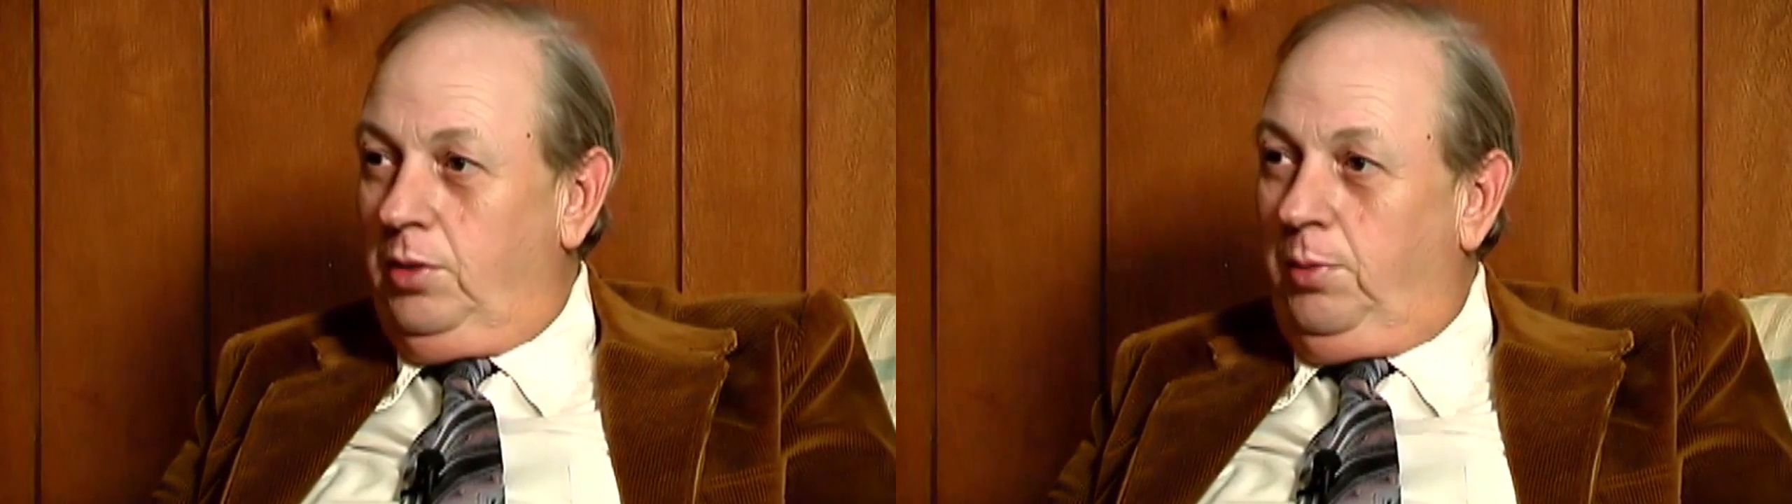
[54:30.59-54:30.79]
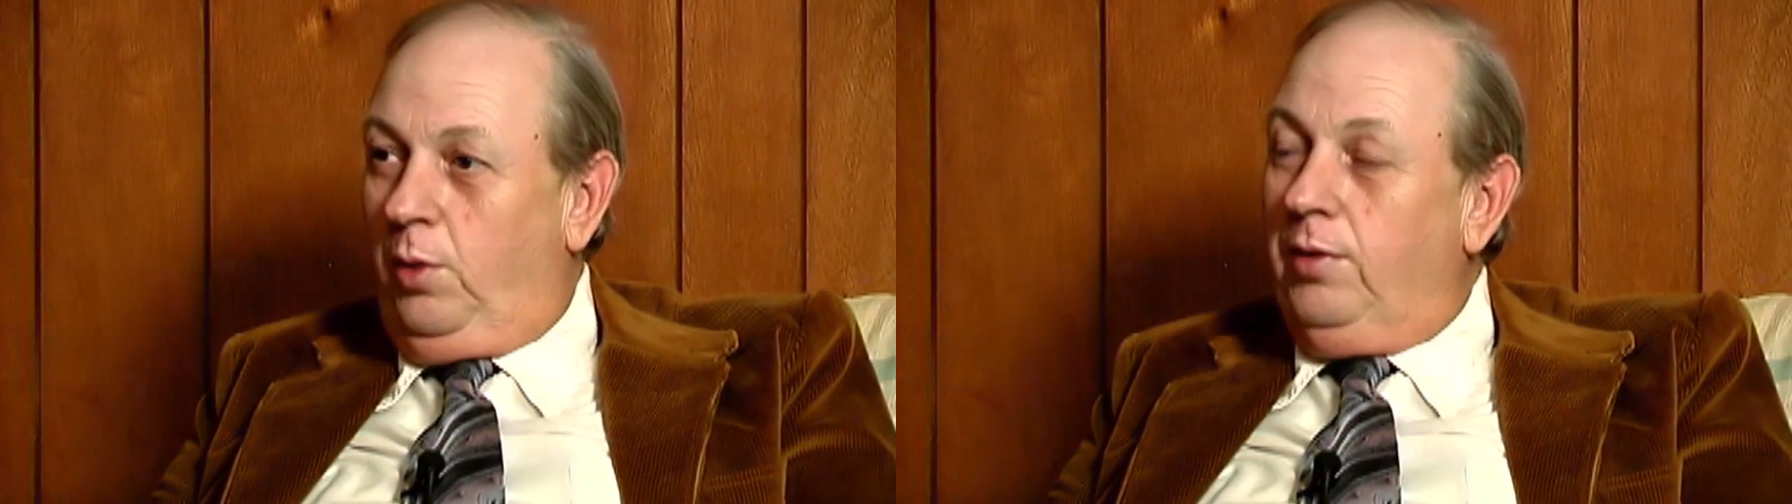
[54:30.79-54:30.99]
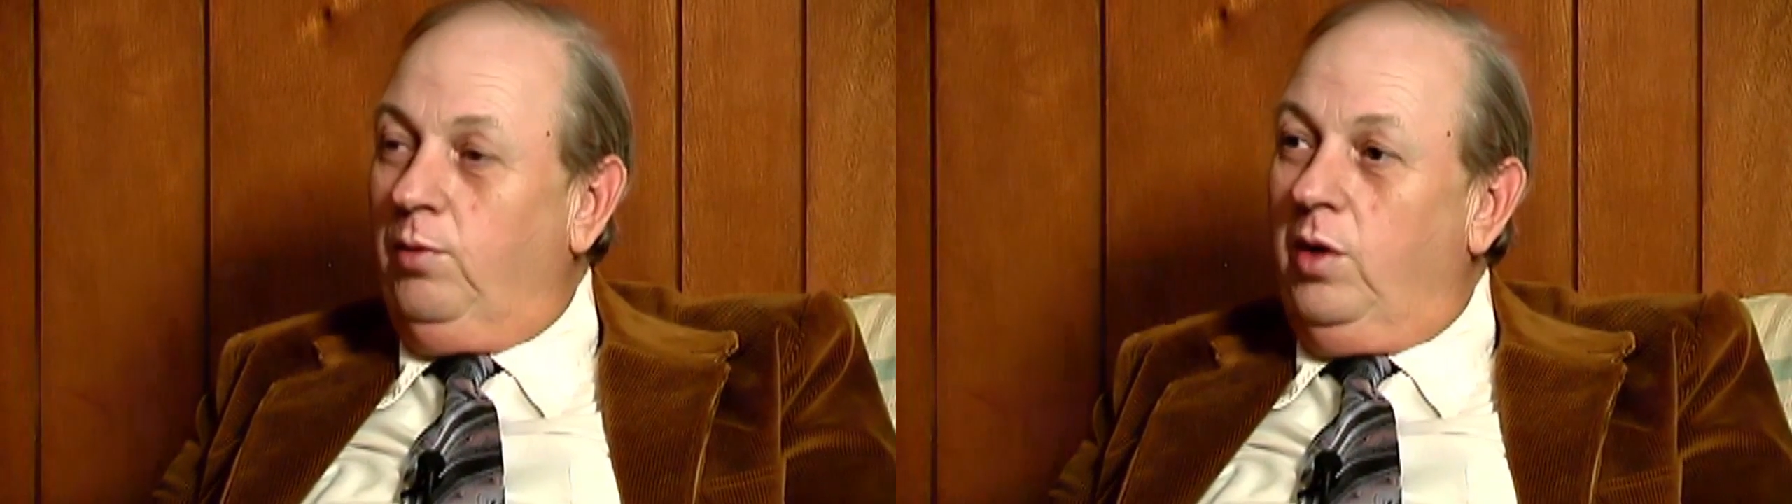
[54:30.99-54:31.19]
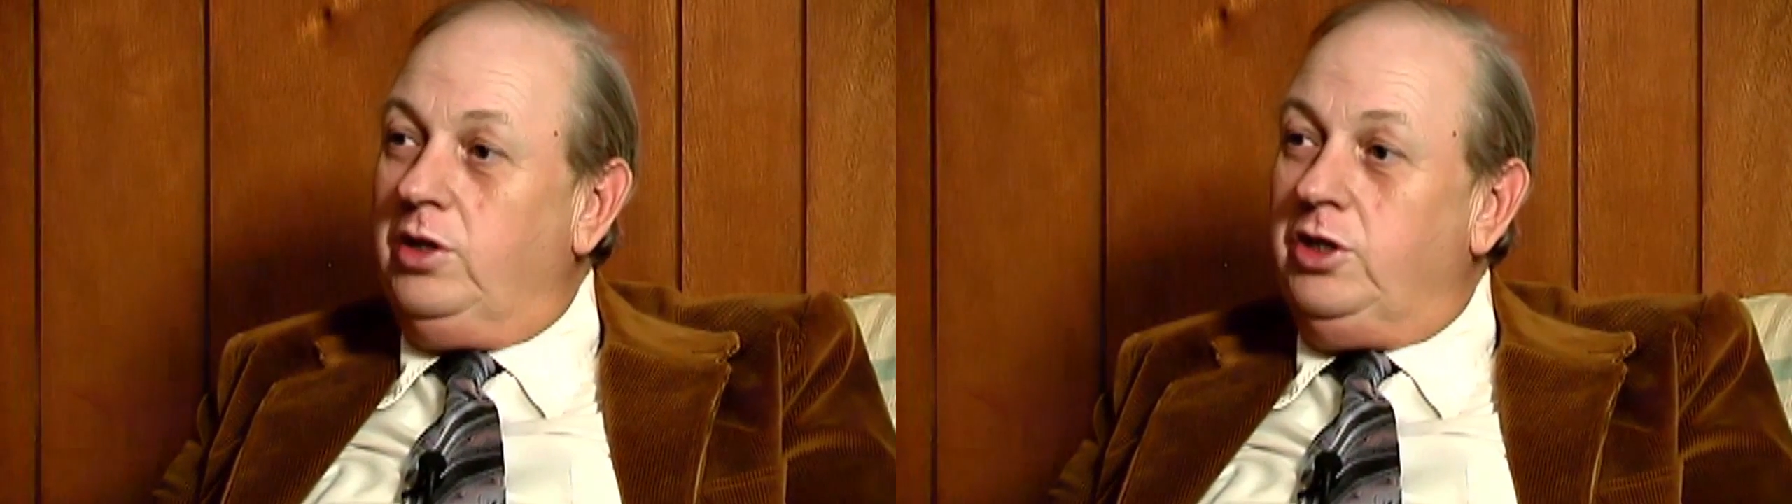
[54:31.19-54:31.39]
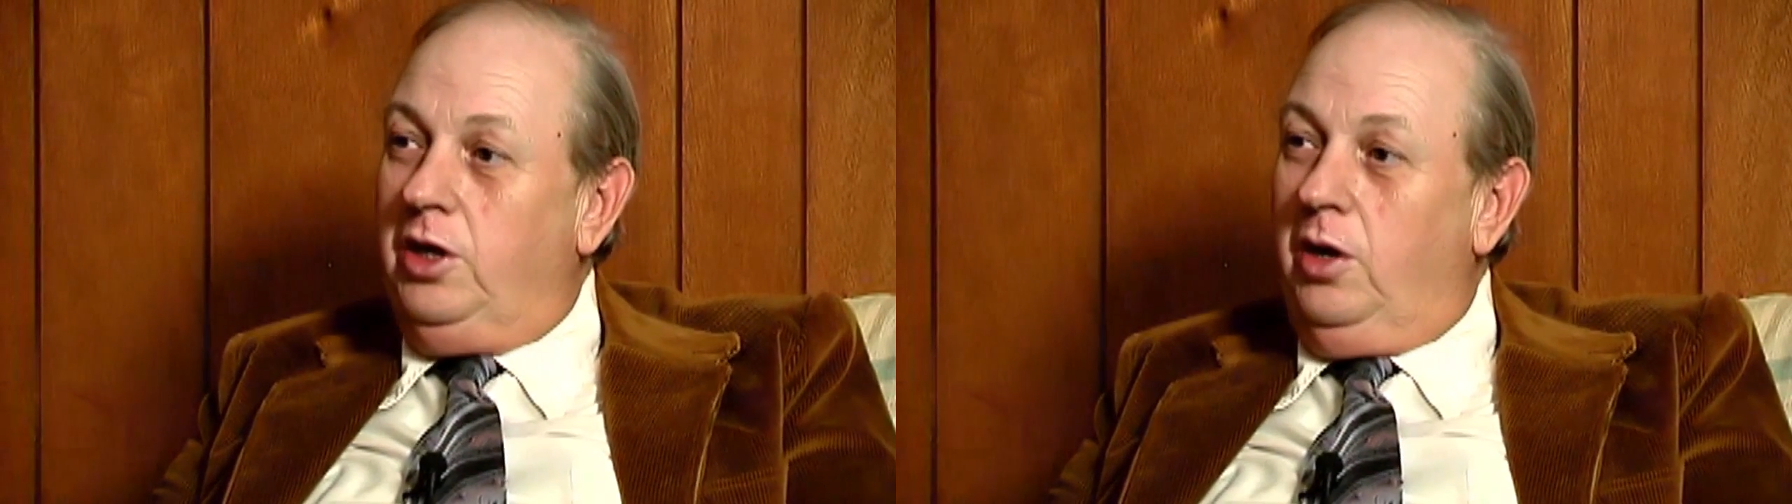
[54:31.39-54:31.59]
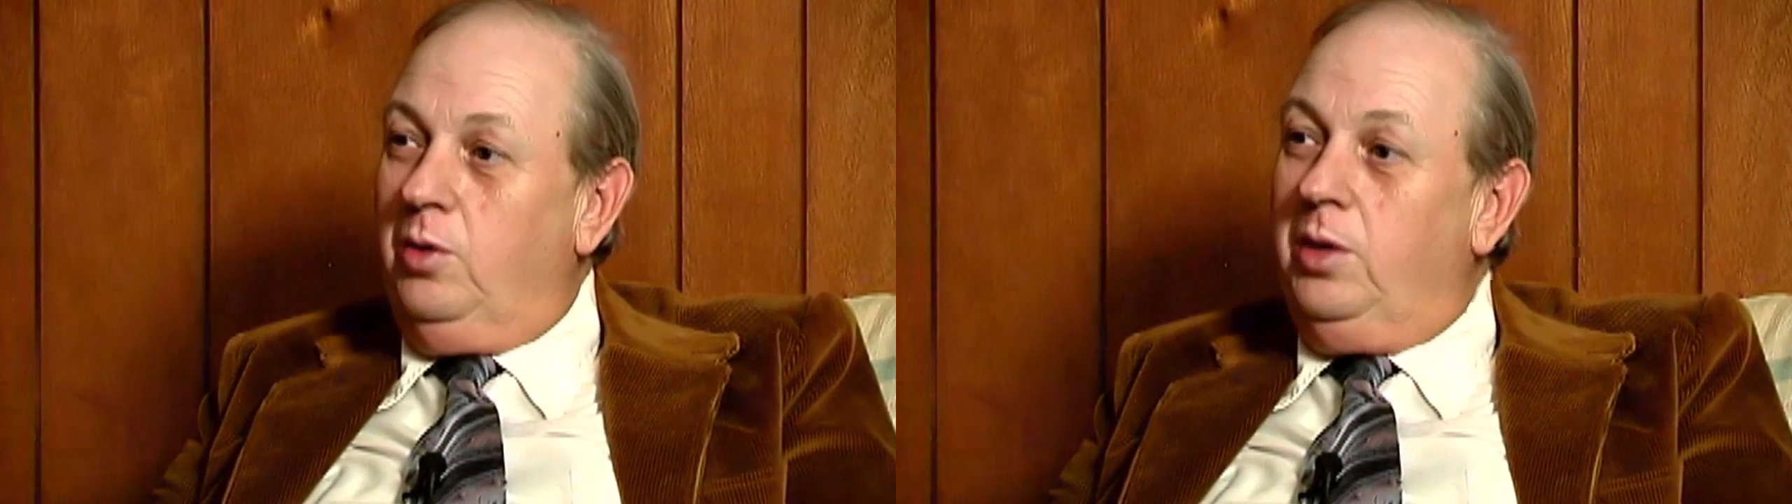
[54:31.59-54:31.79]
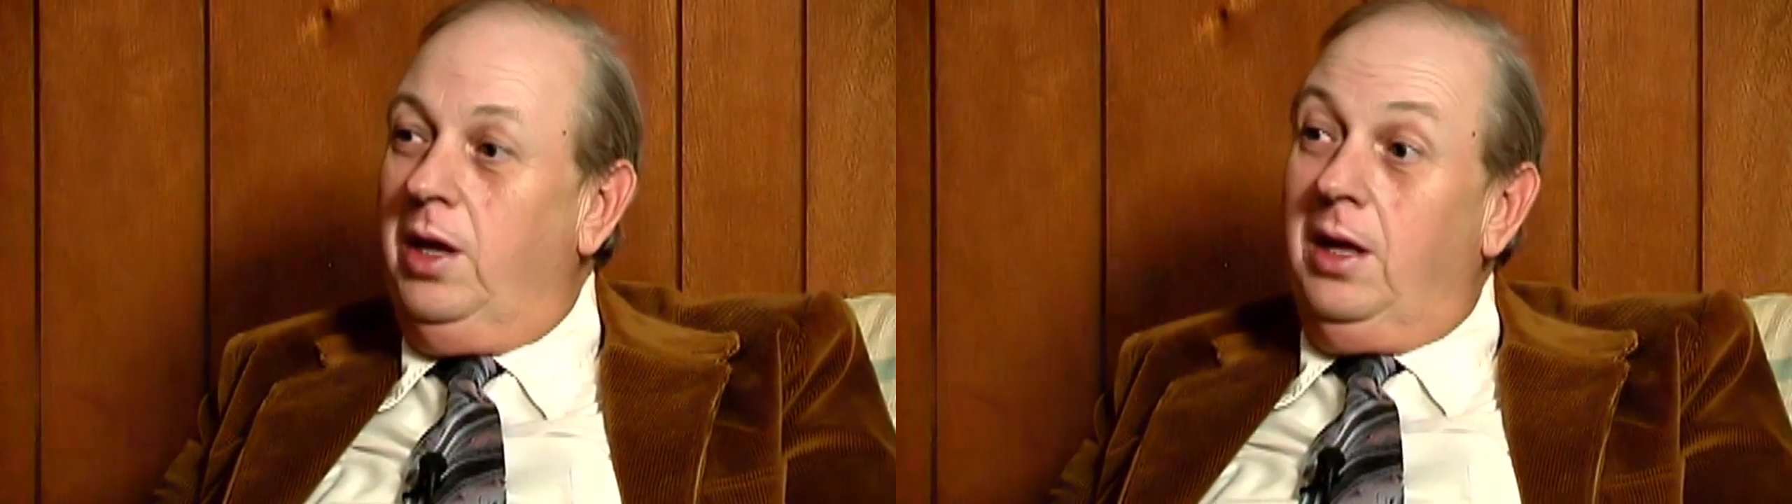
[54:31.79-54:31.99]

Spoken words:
point of where it showed